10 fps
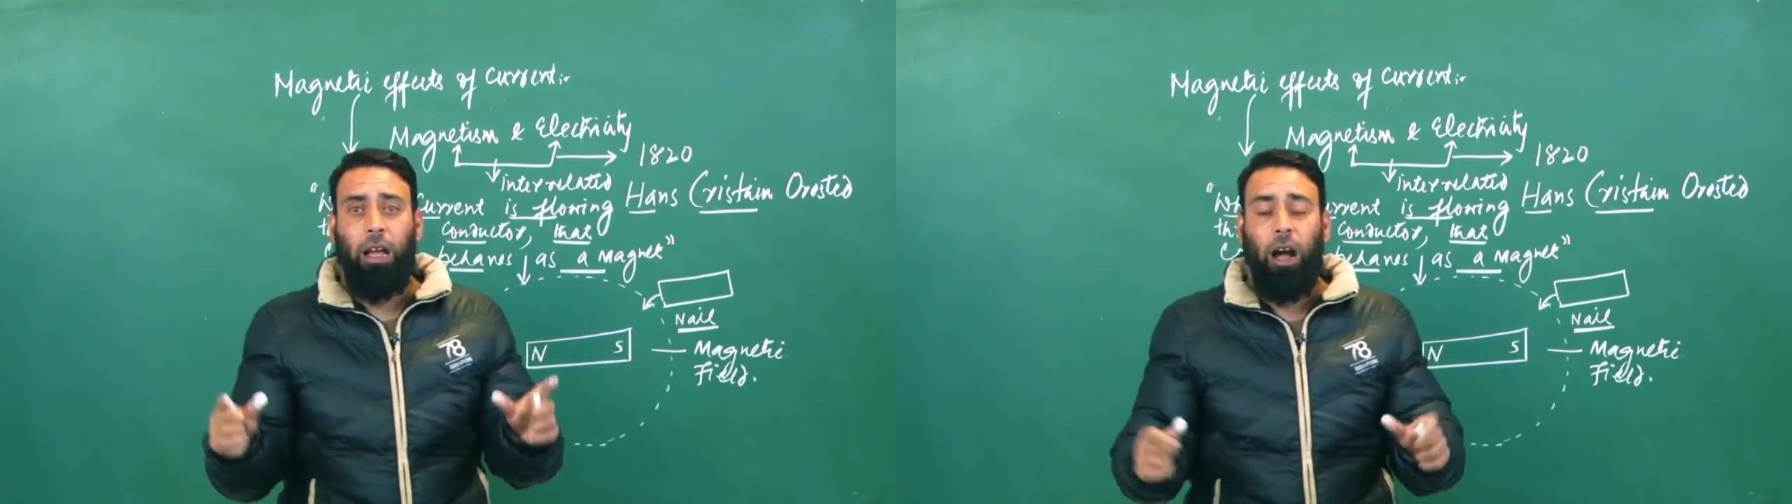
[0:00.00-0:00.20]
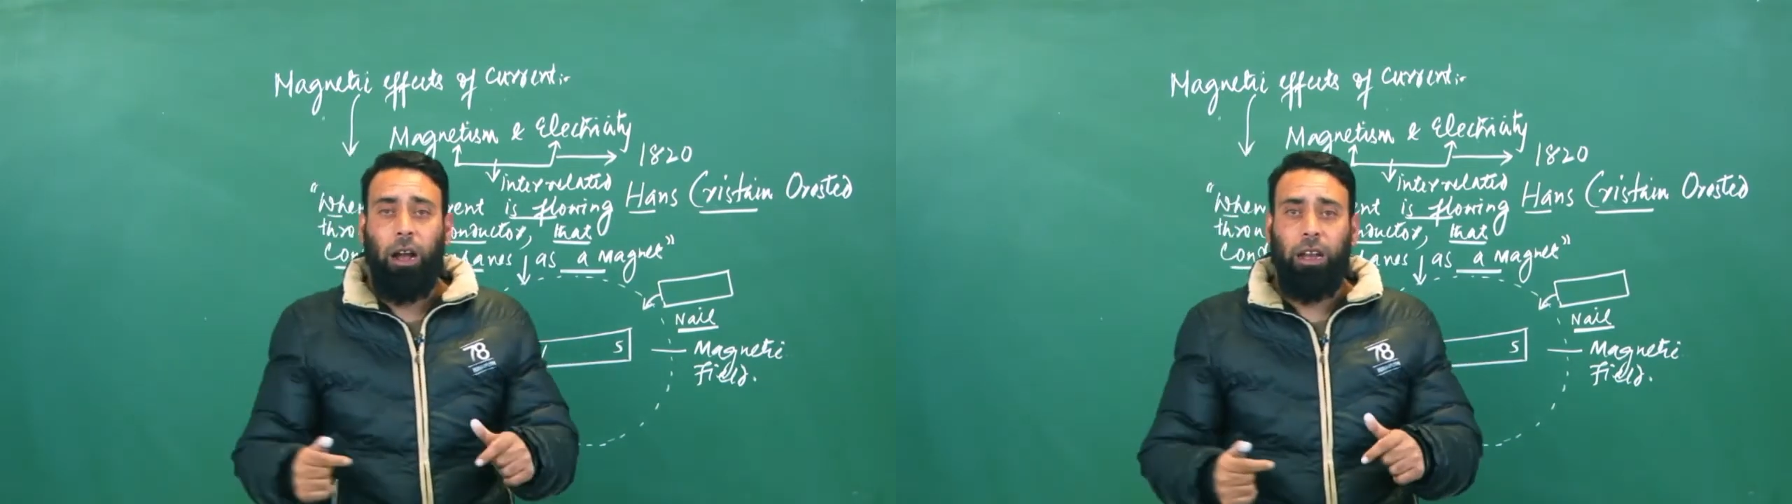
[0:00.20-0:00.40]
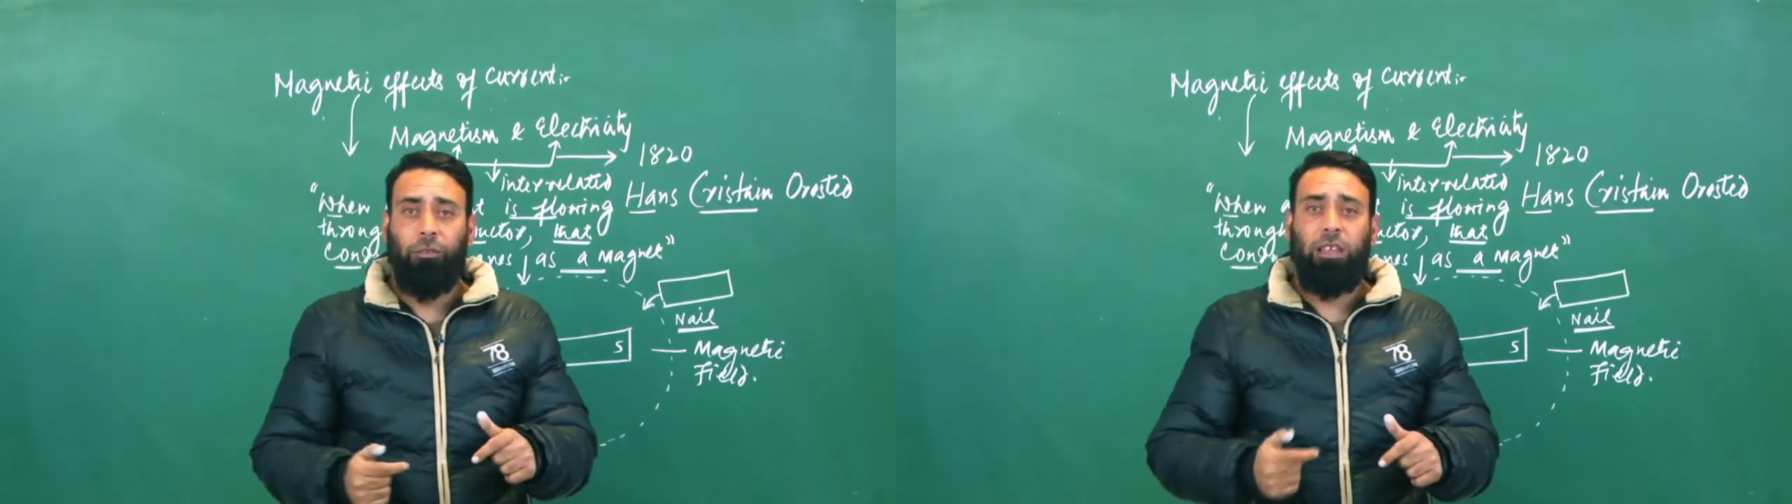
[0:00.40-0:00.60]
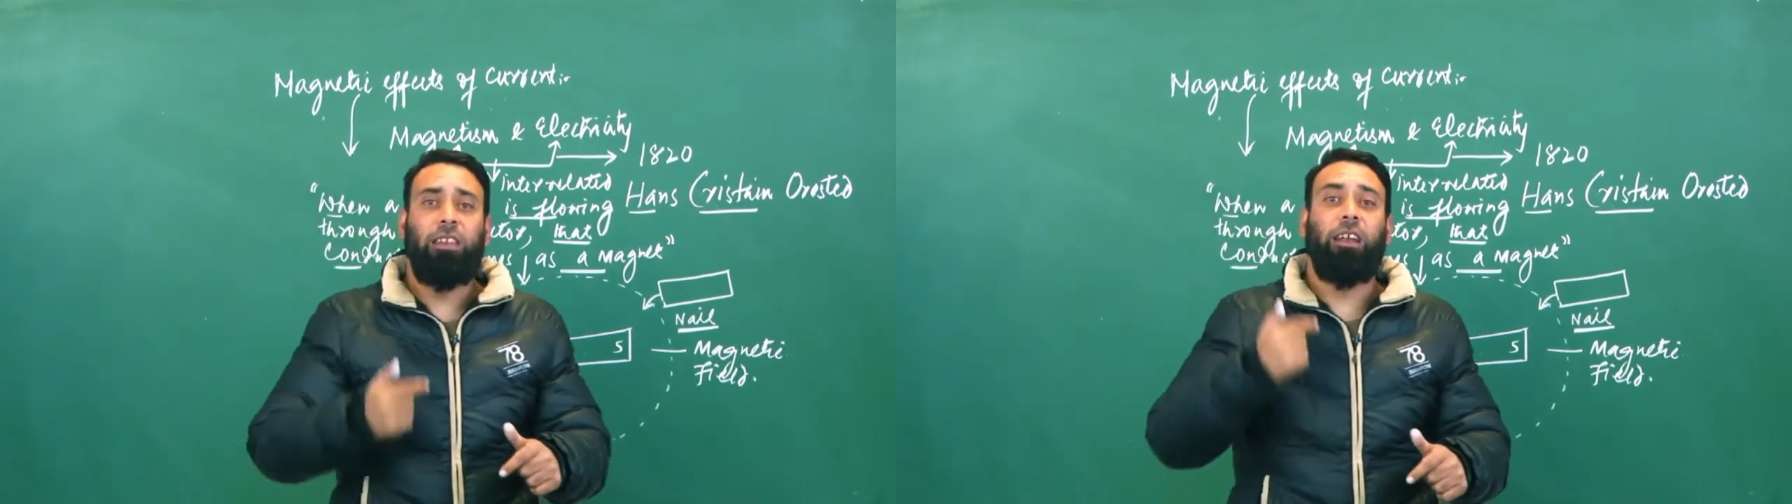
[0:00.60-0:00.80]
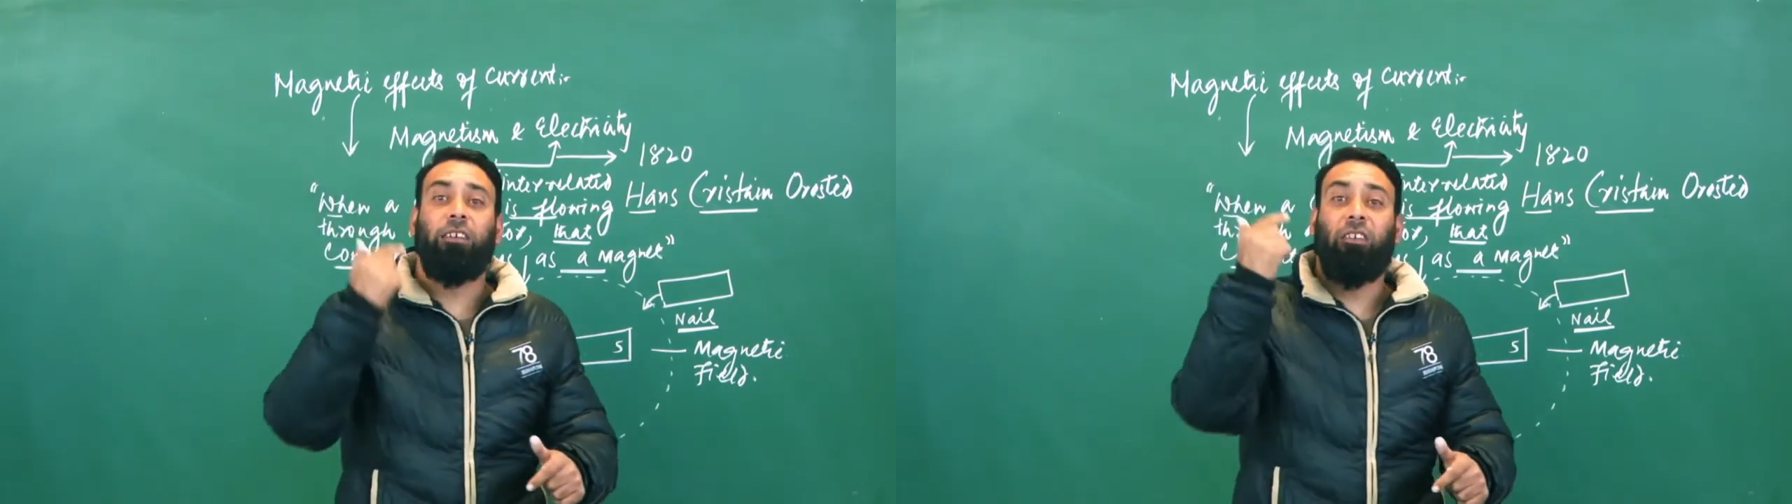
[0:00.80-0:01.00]
under which
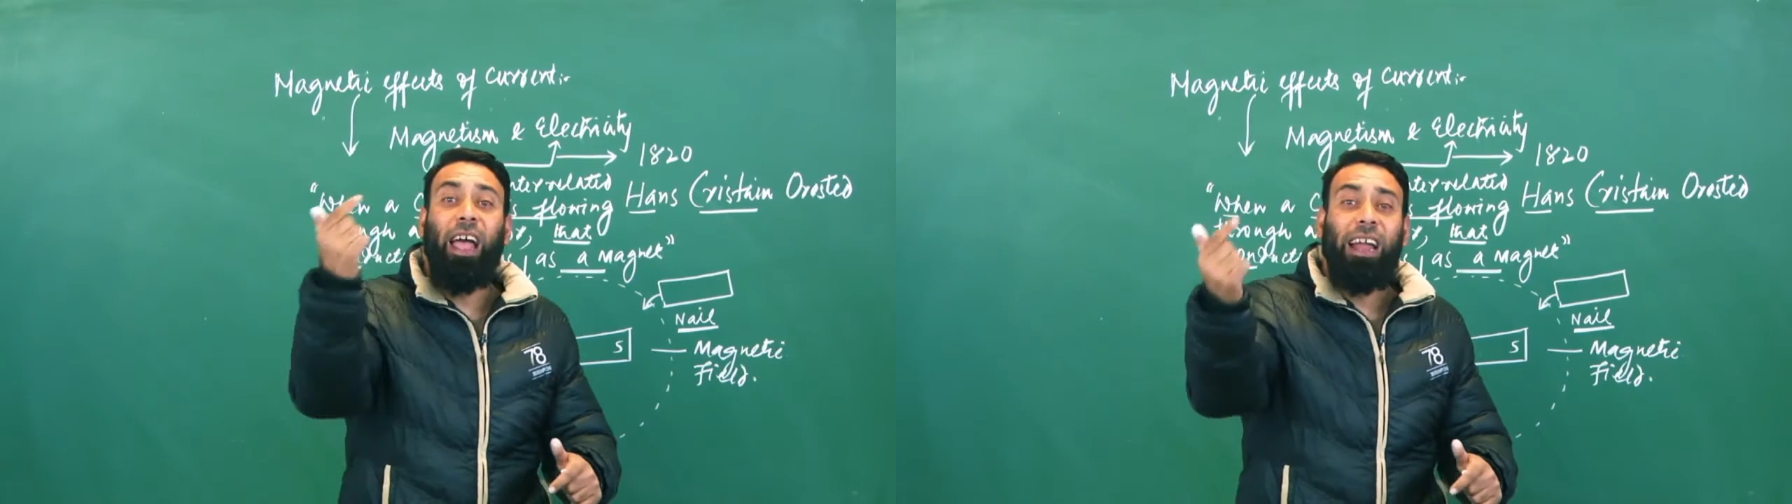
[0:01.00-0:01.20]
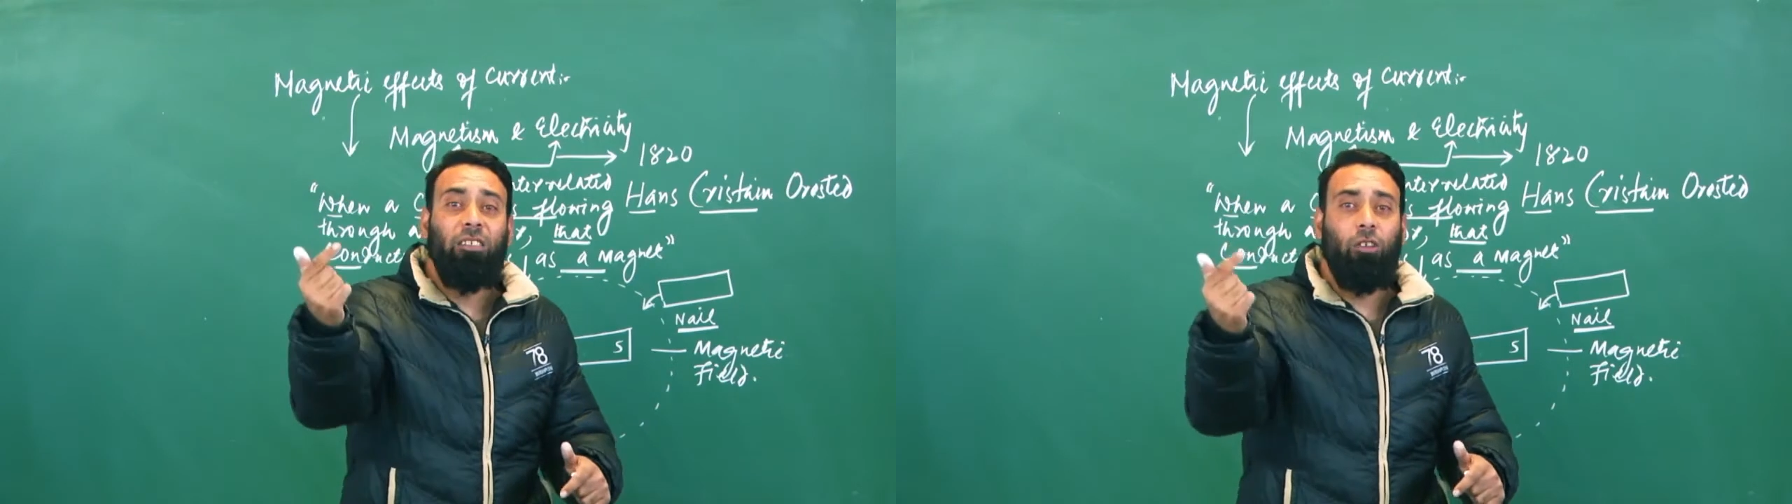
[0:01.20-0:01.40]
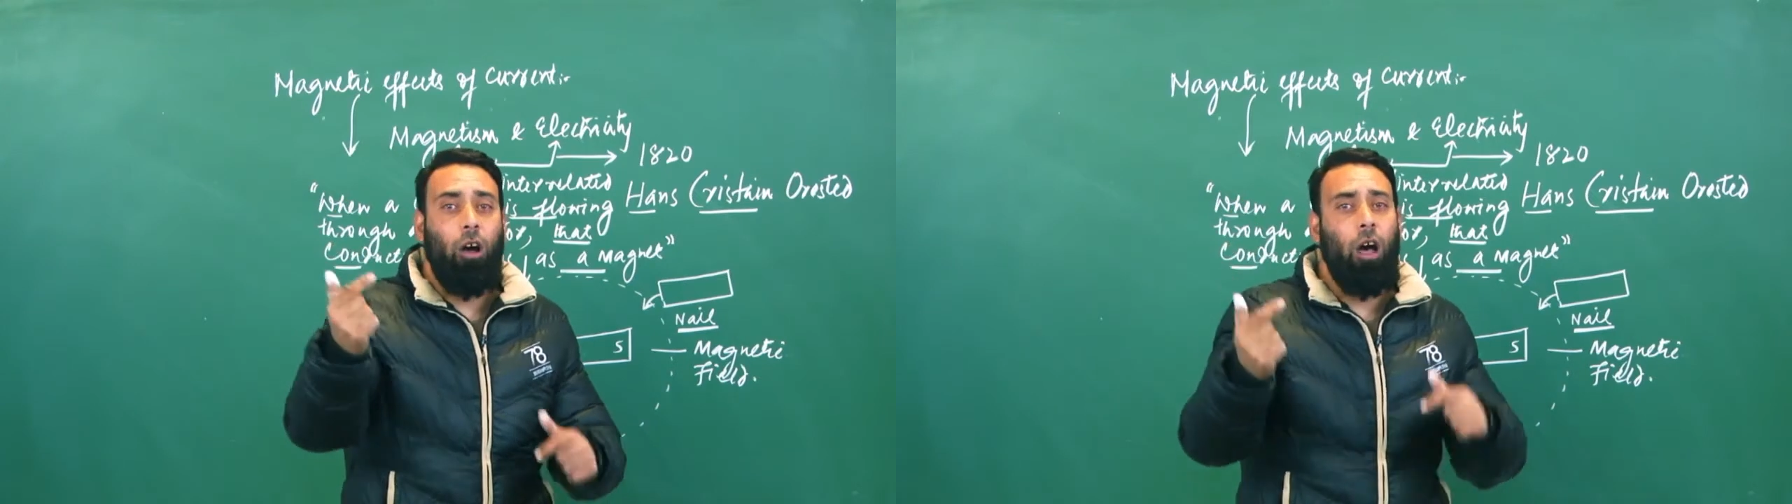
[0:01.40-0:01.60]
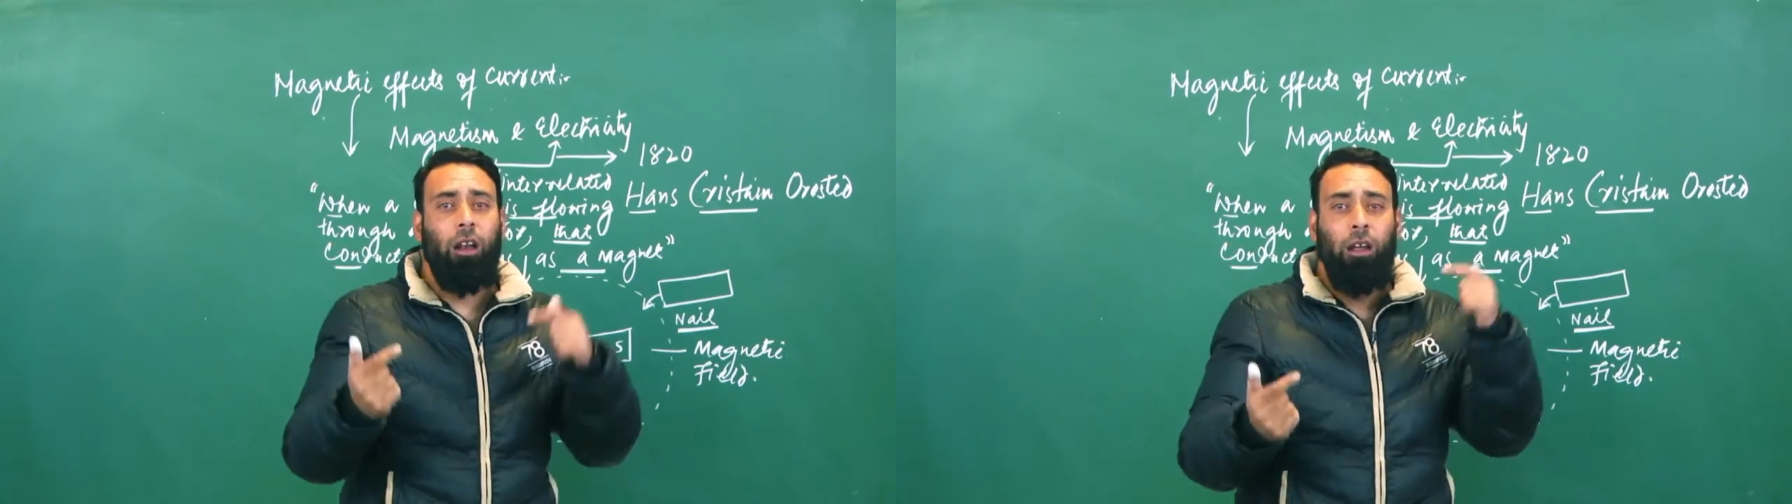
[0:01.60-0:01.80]
it attracts or